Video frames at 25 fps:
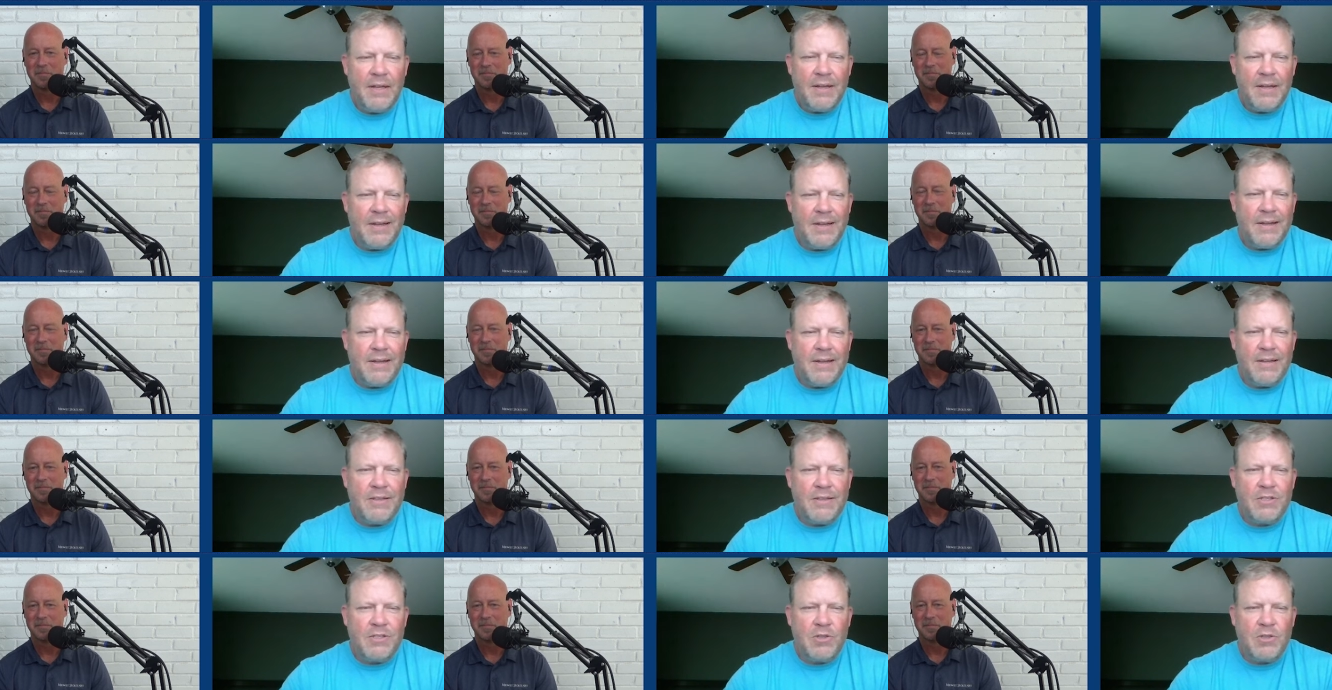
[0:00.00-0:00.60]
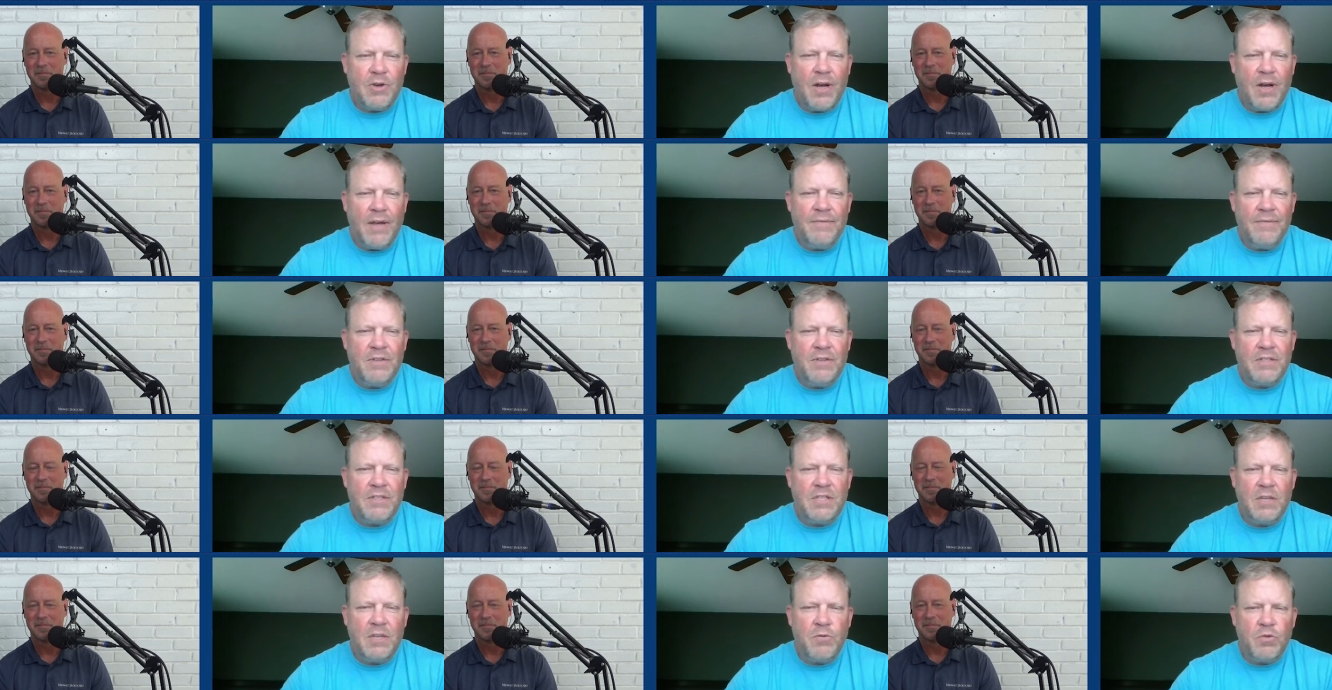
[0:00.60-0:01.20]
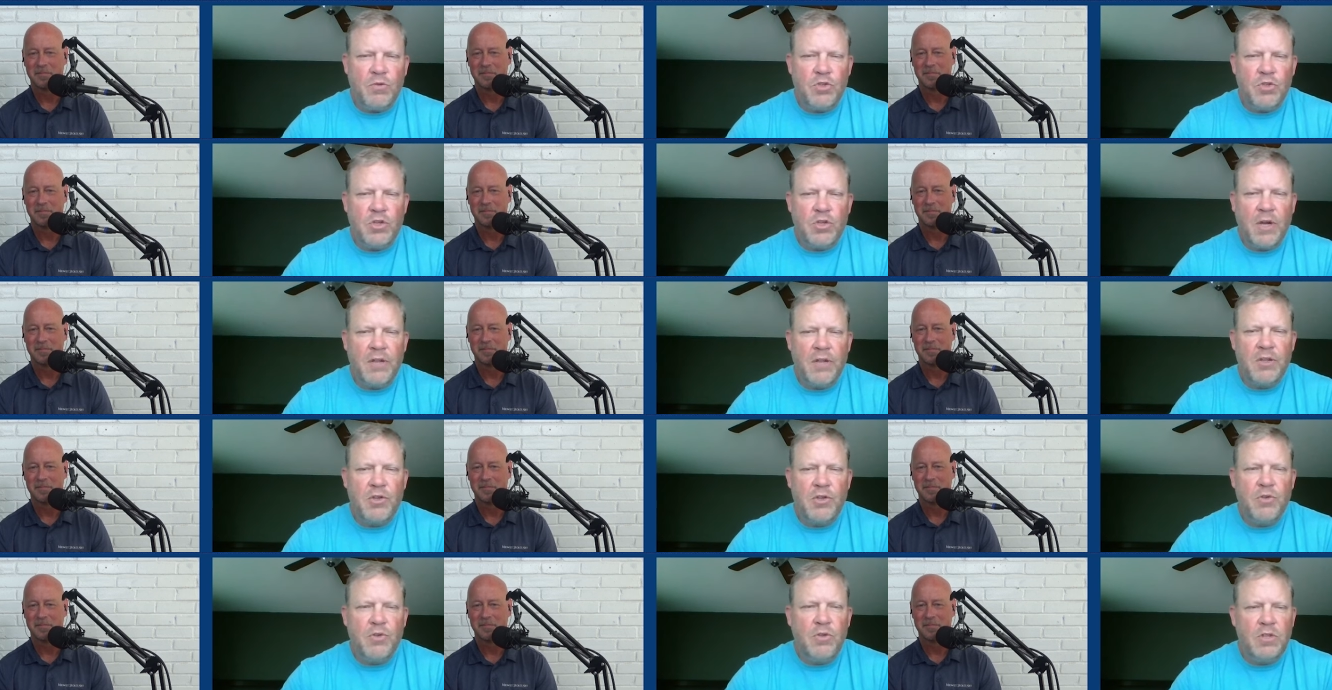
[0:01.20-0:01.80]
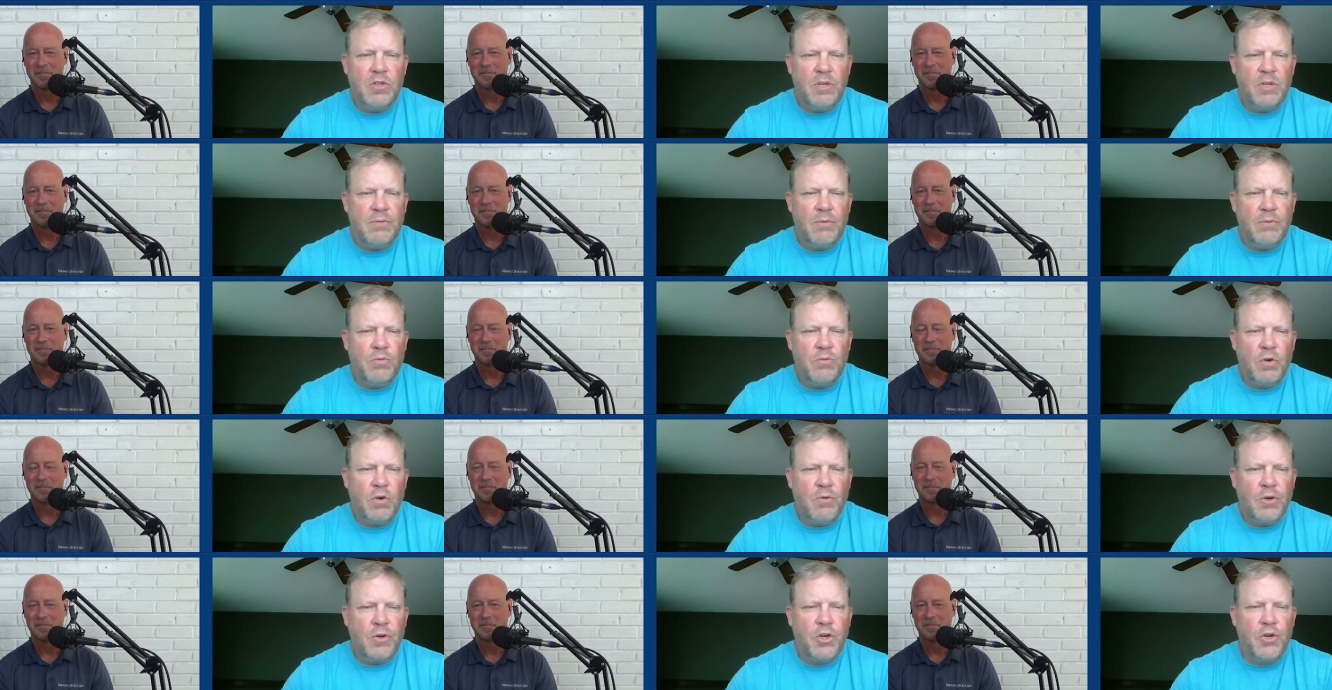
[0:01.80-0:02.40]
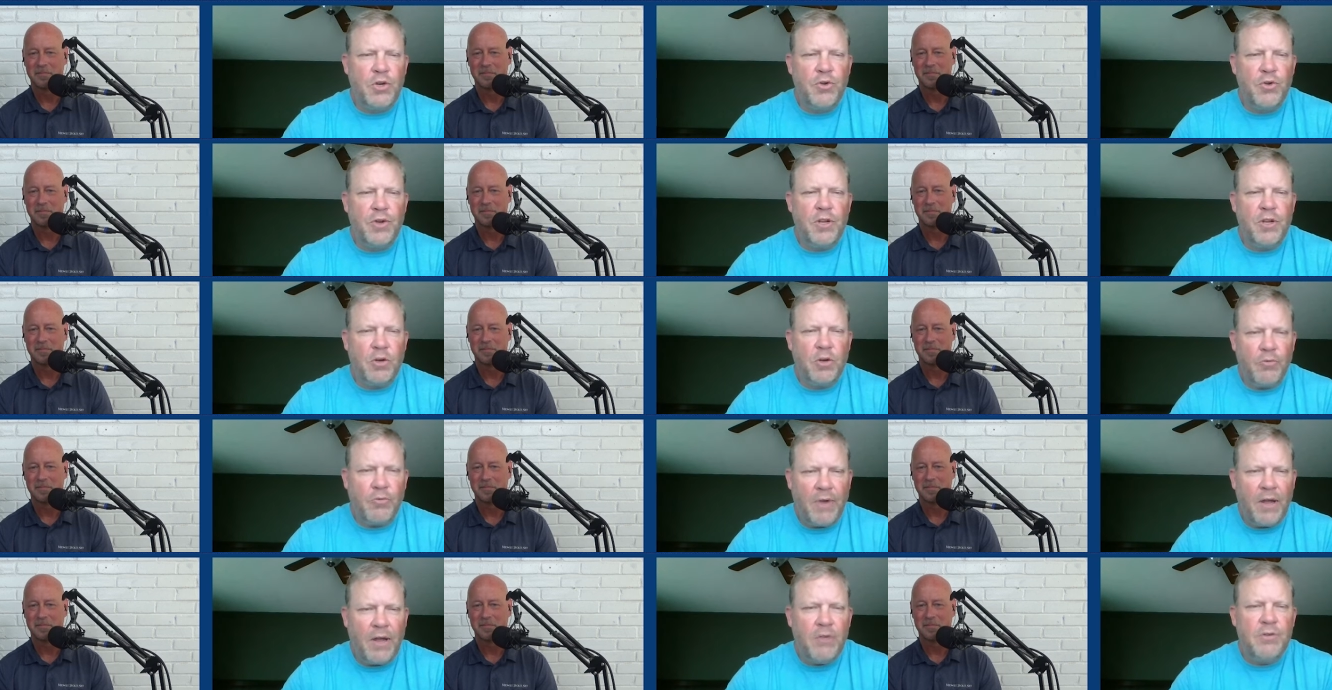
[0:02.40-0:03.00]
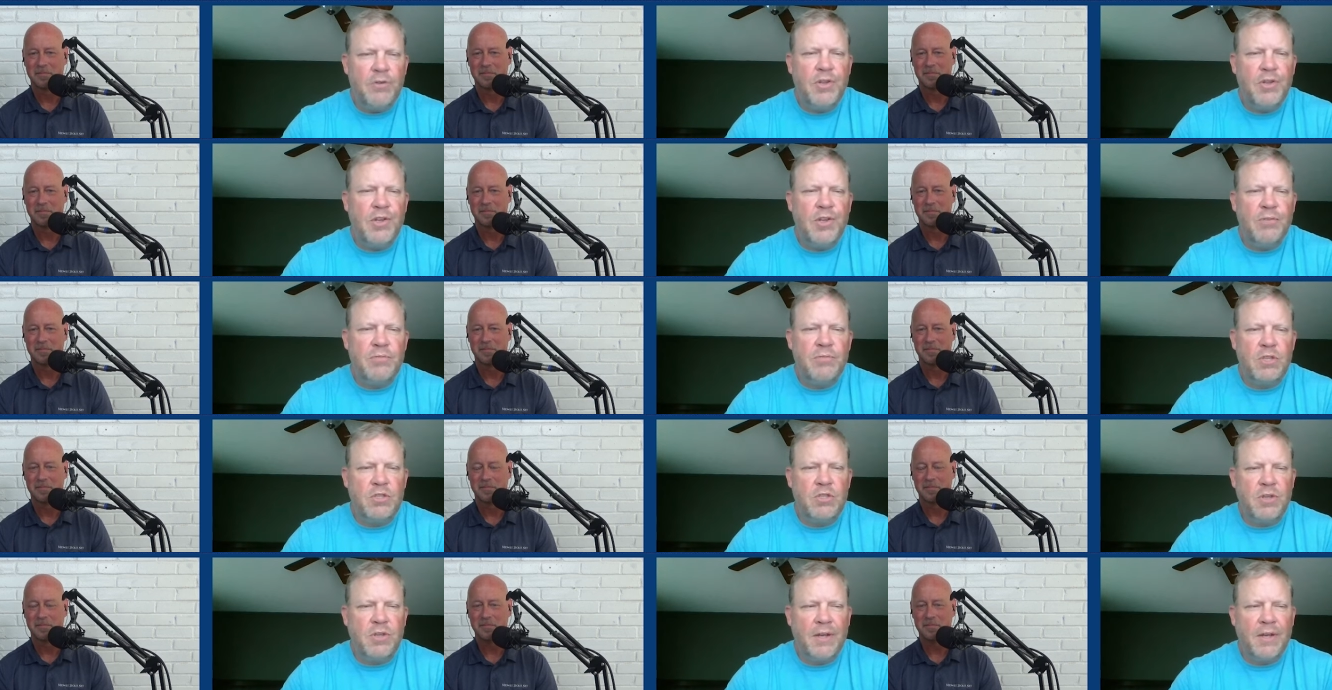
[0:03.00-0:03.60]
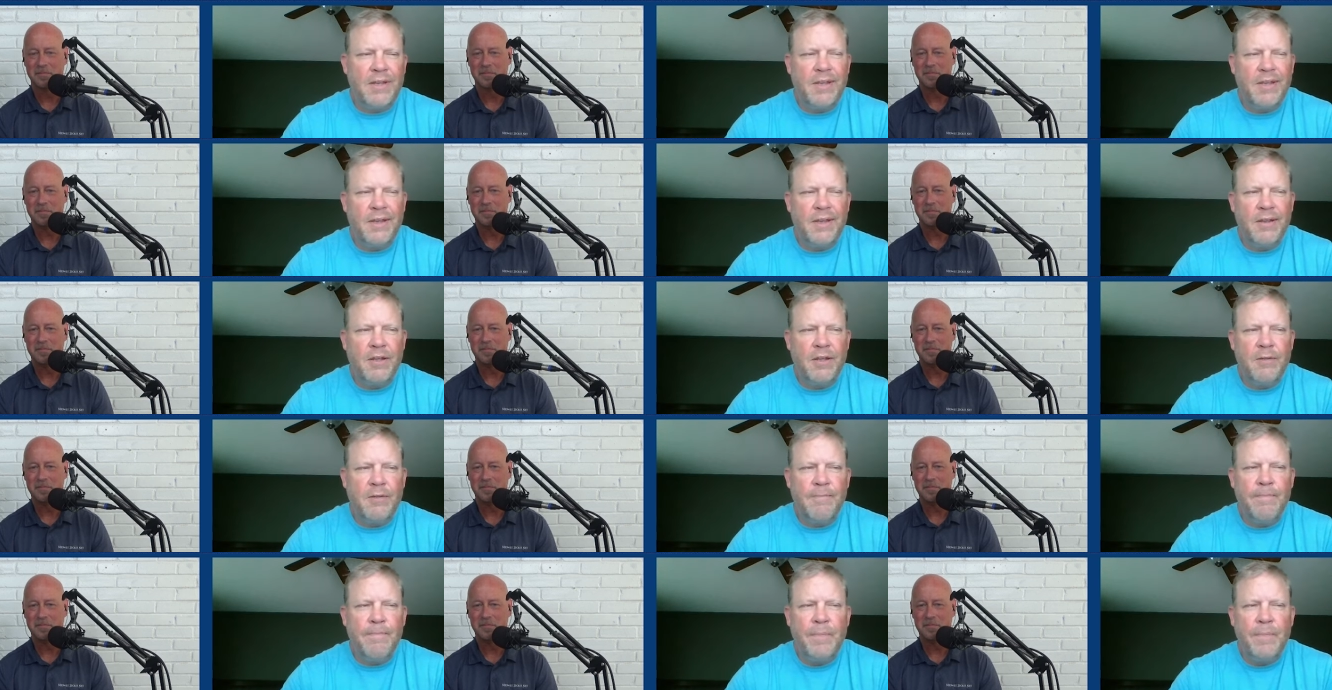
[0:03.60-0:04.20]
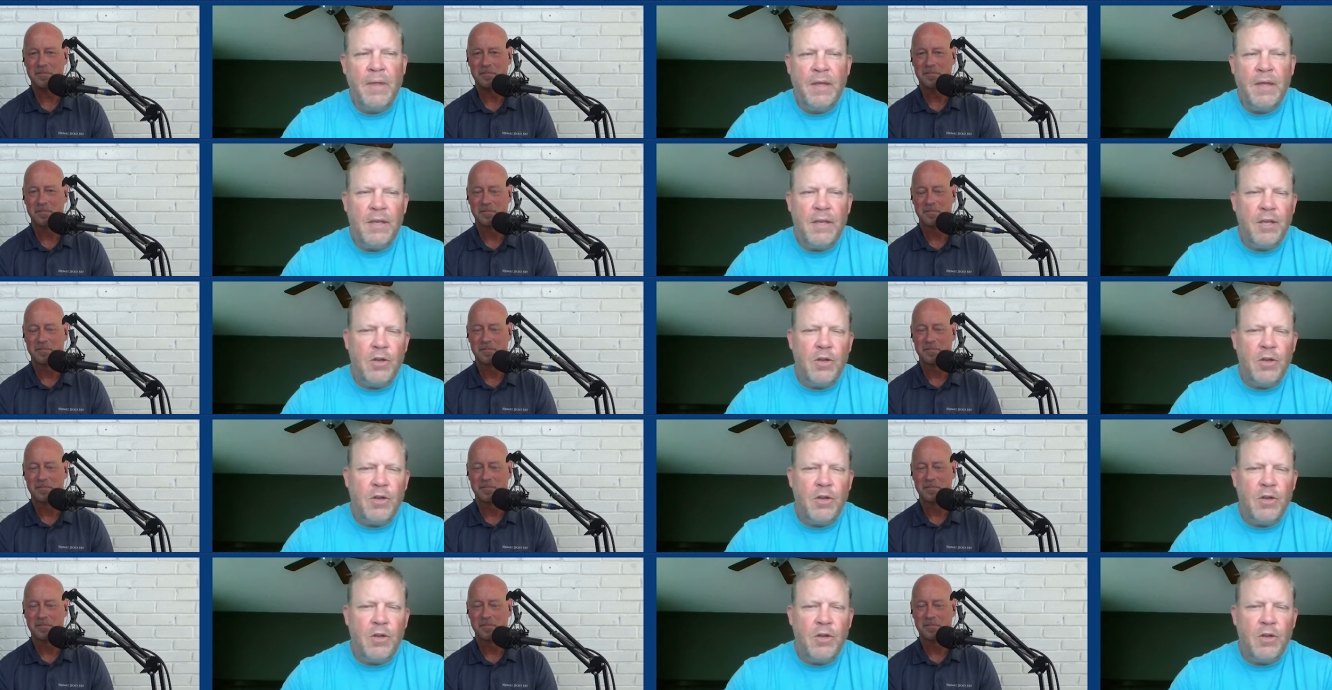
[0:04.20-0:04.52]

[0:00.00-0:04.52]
Speaker 1: Uh, so obviously we're trying to do a little bit more recruiting around him to try and get him, you